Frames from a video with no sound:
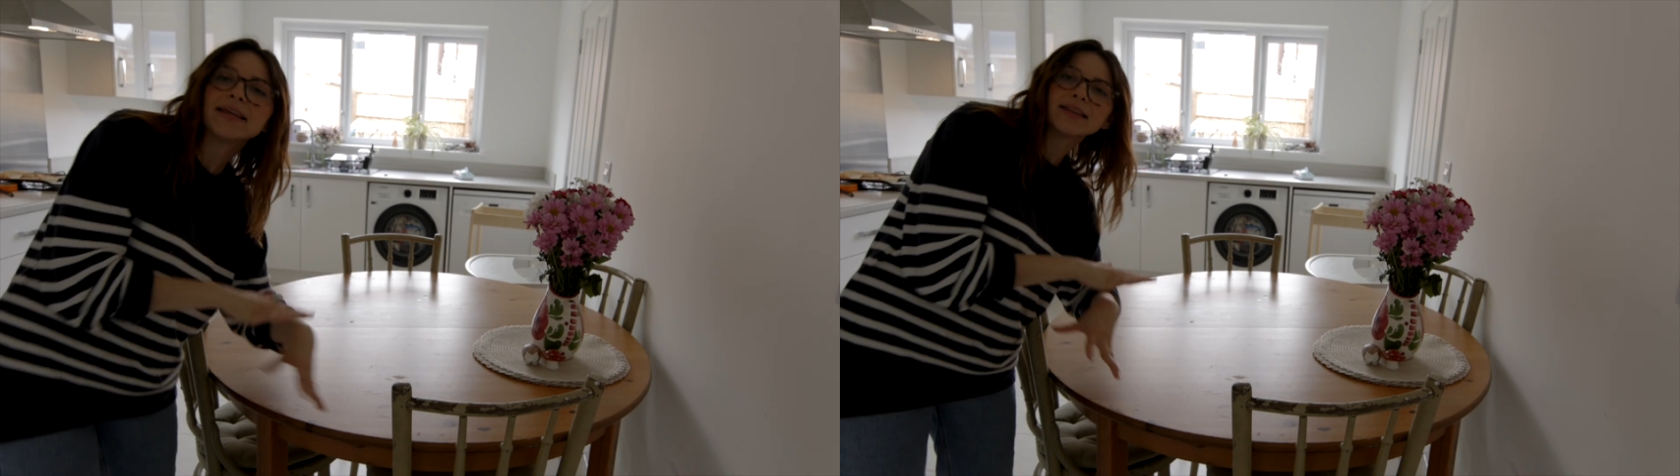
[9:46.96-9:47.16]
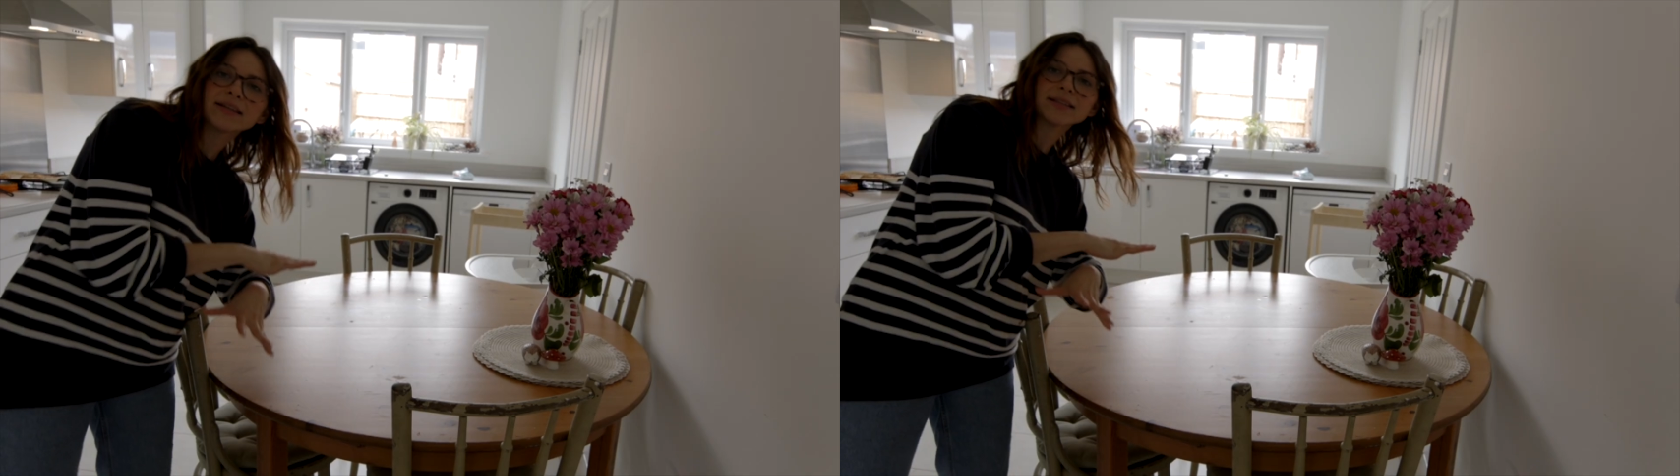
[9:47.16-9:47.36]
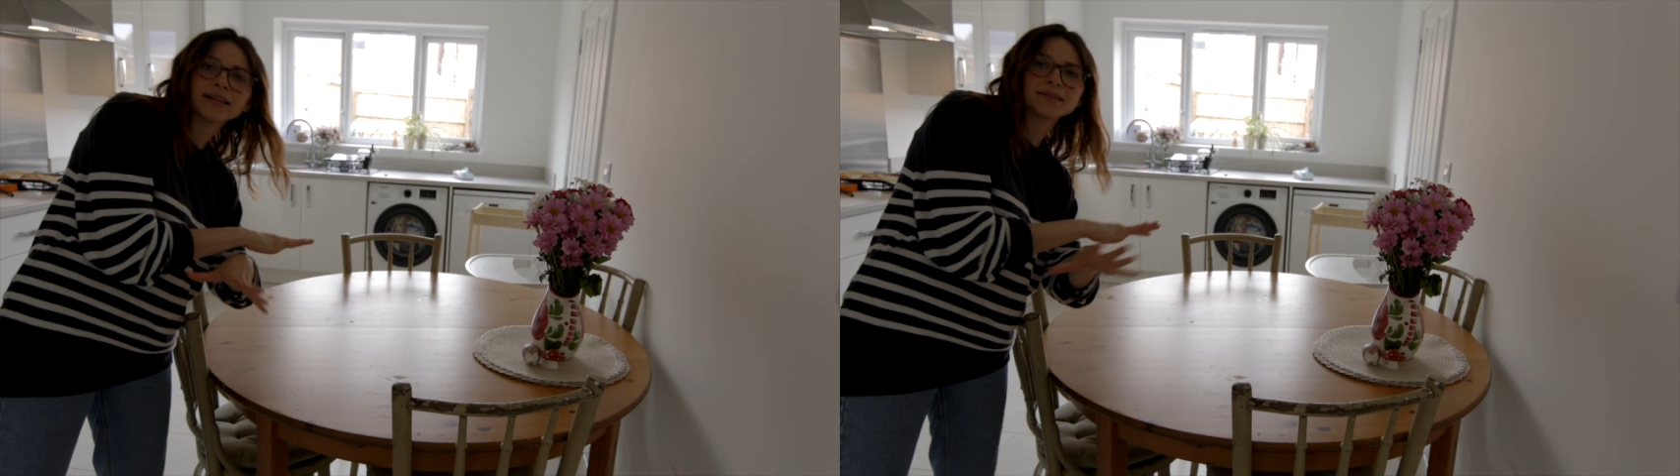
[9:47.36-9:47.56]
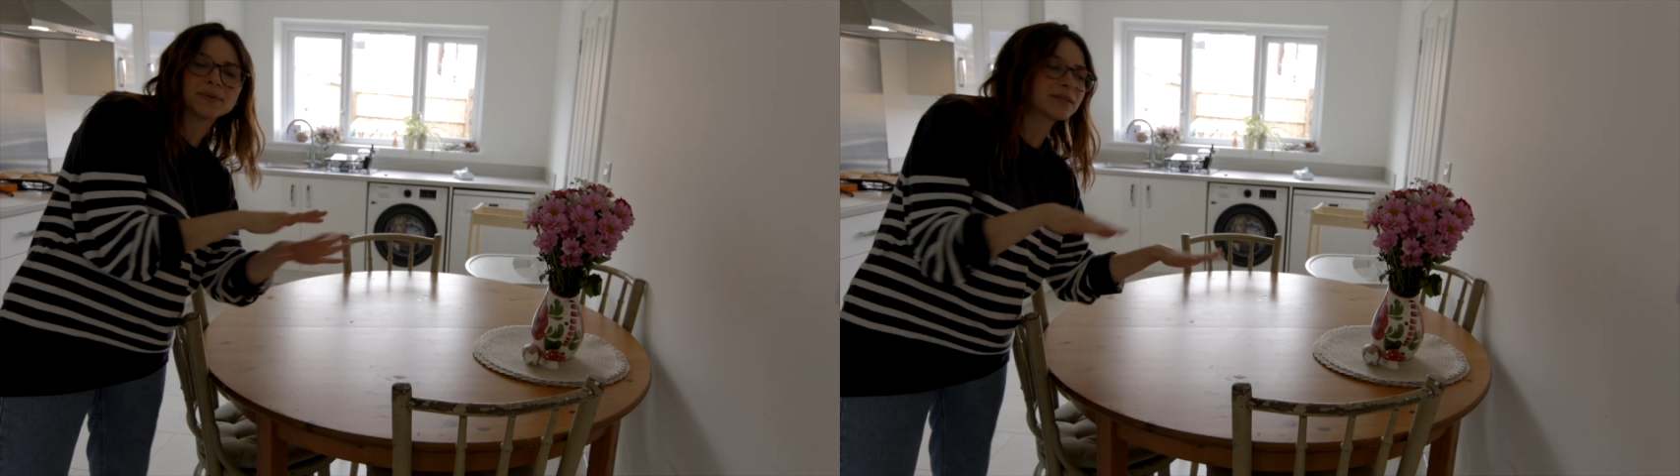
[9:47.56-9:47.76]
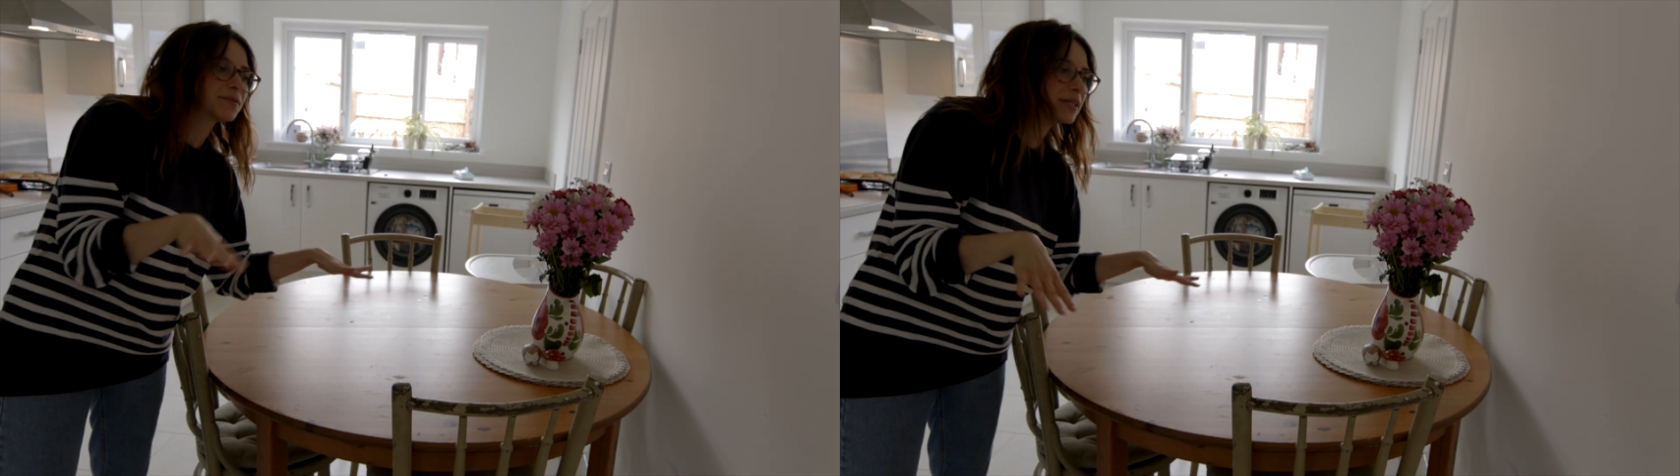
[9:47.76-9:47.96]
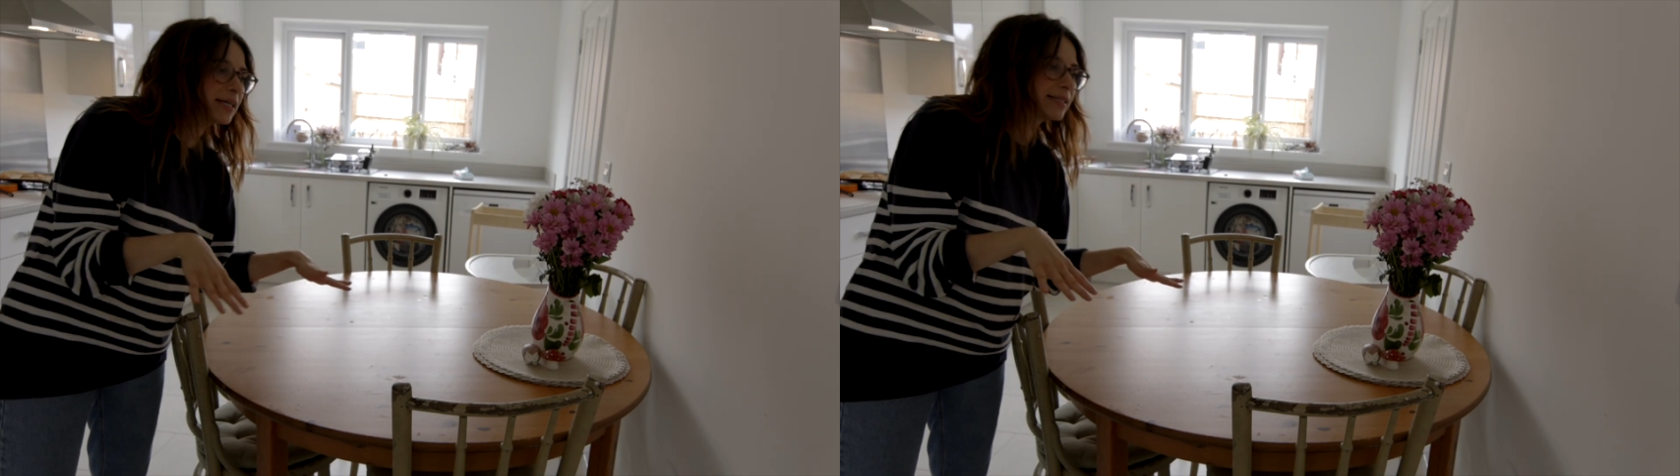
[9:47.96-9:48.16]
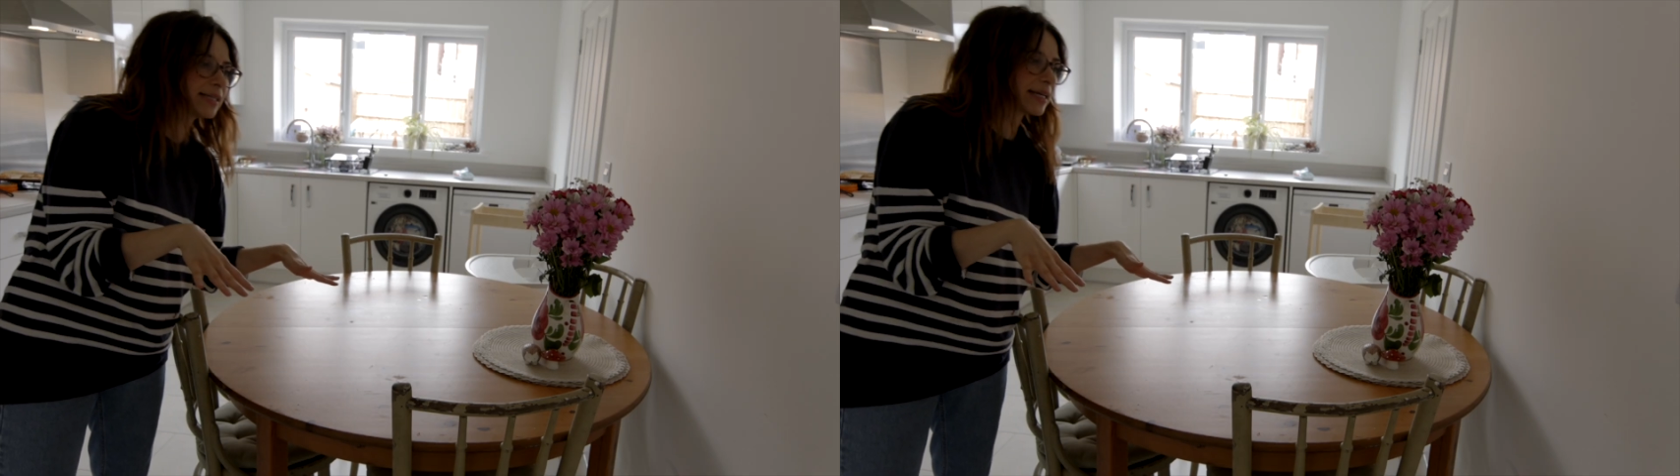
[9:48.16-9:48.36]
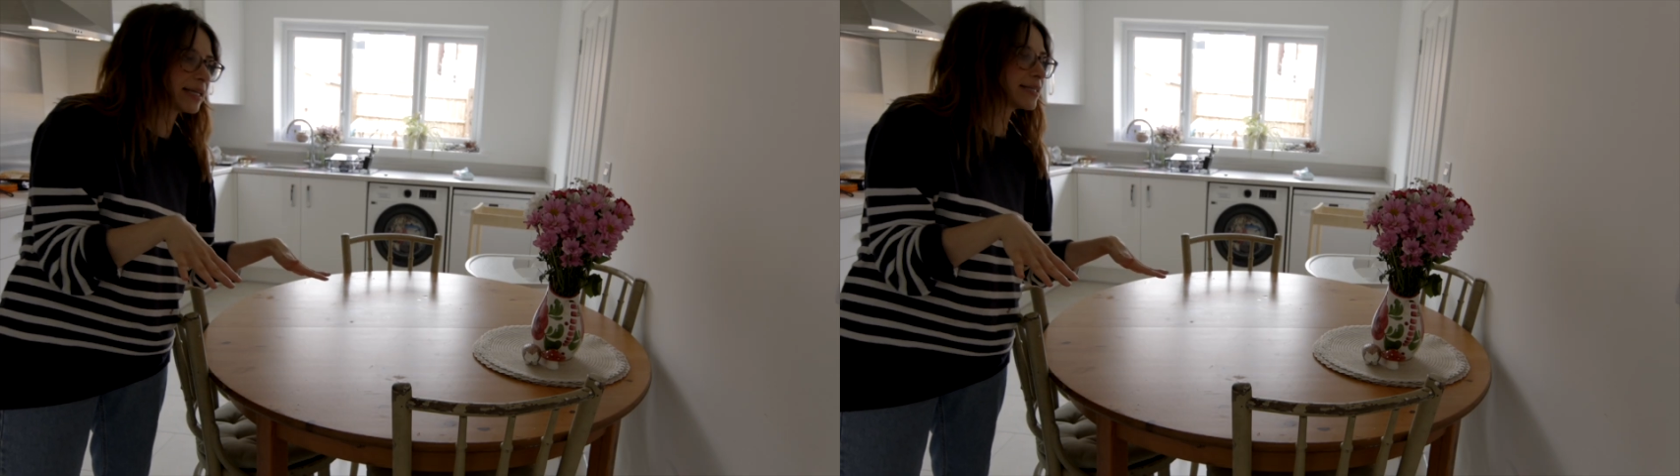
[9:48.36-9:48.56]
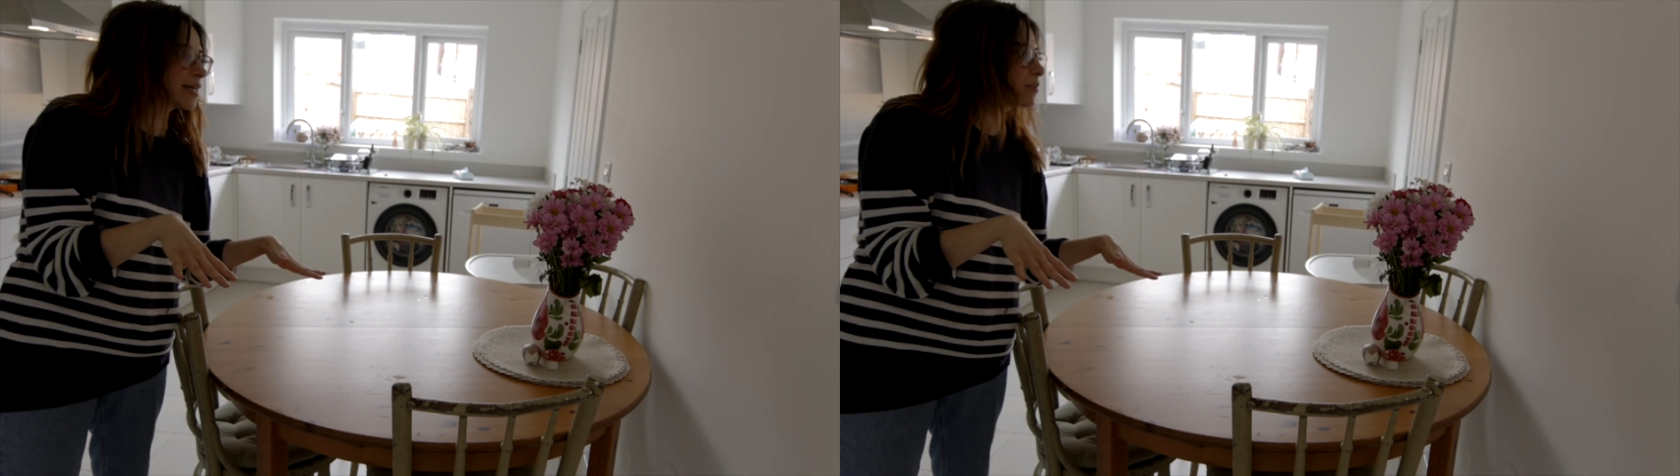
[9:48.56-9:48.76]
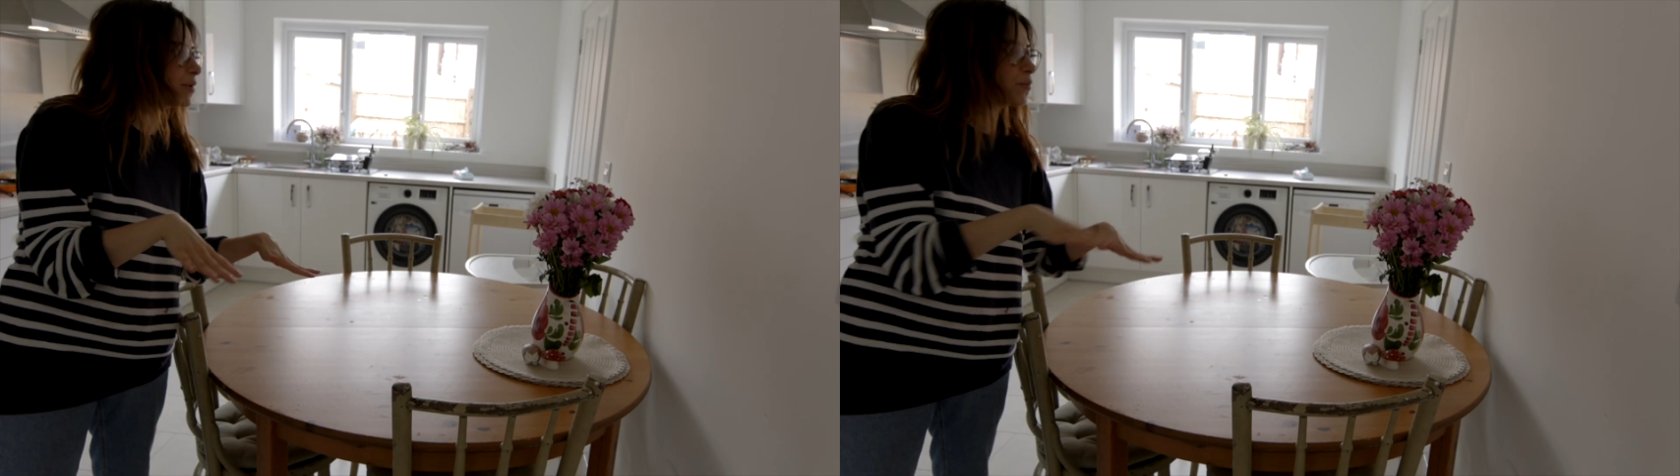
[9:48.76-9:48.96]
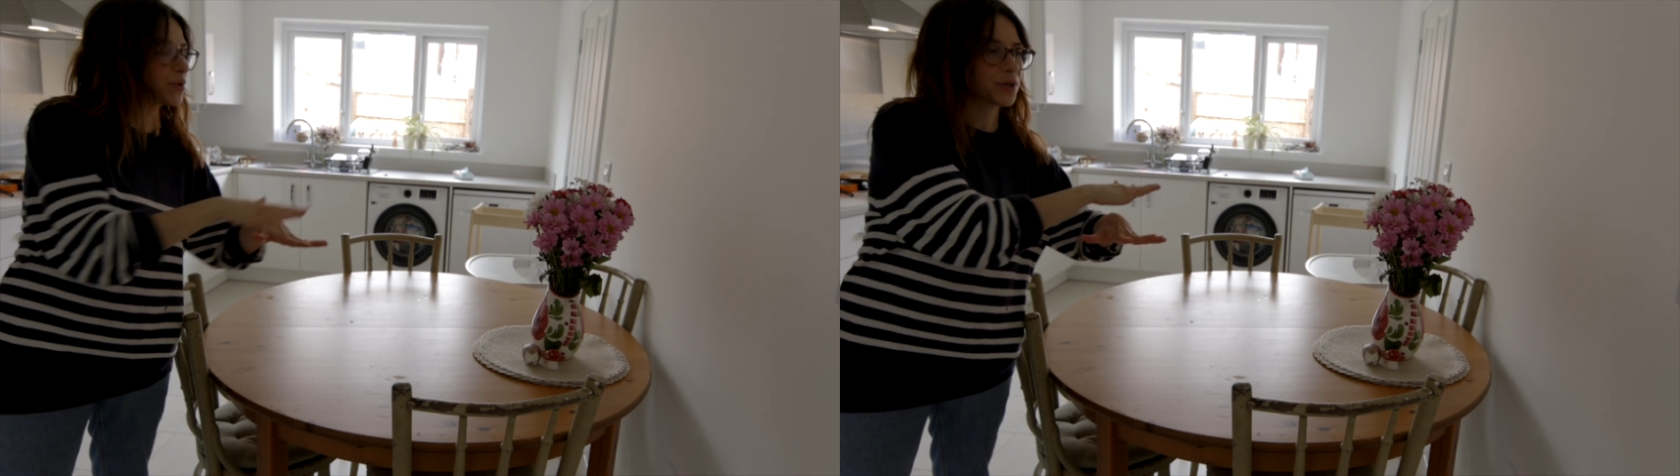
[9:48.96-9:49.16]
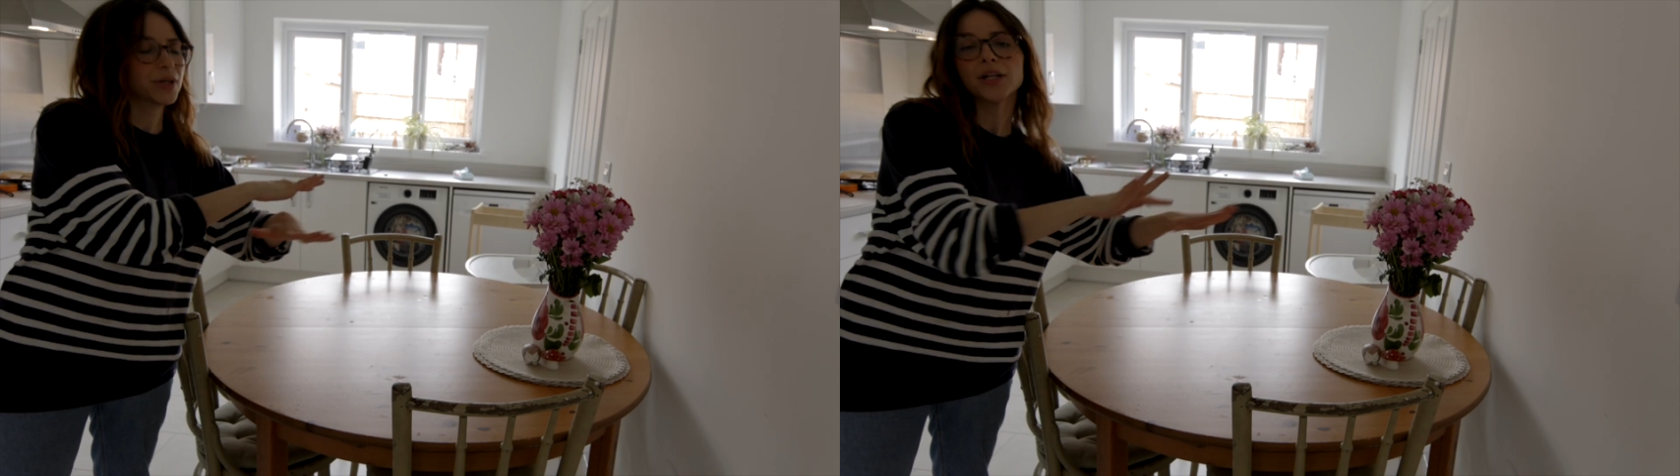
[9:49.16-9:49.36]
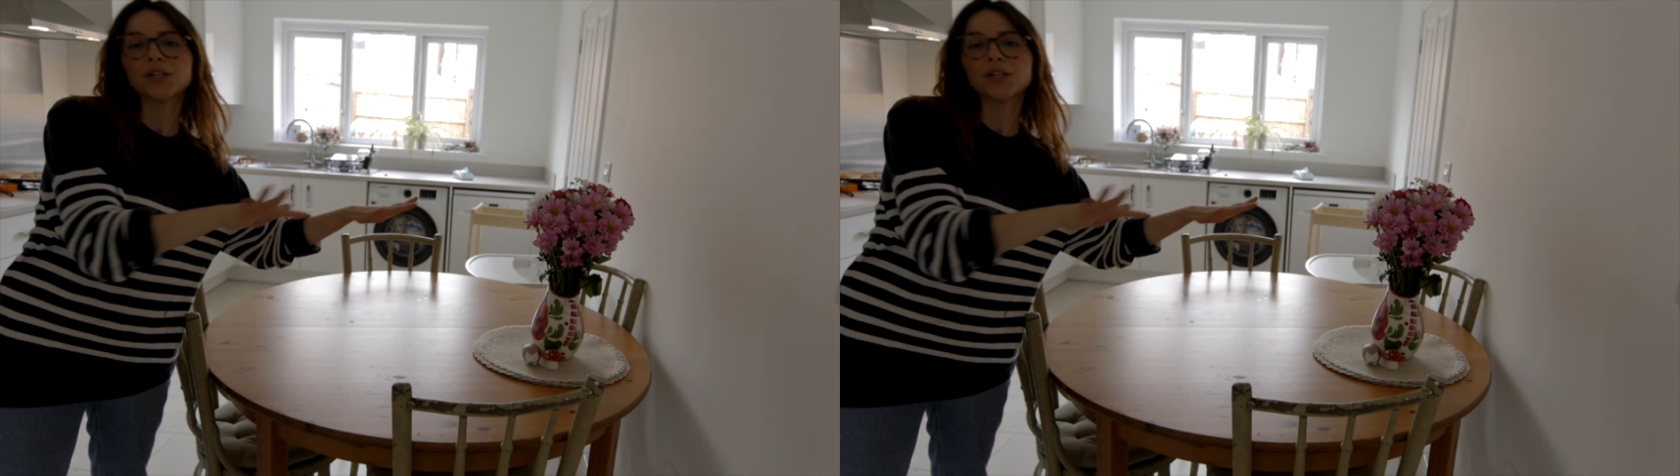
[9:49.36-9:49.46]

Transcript: then there's like space for a dining table. We're gonna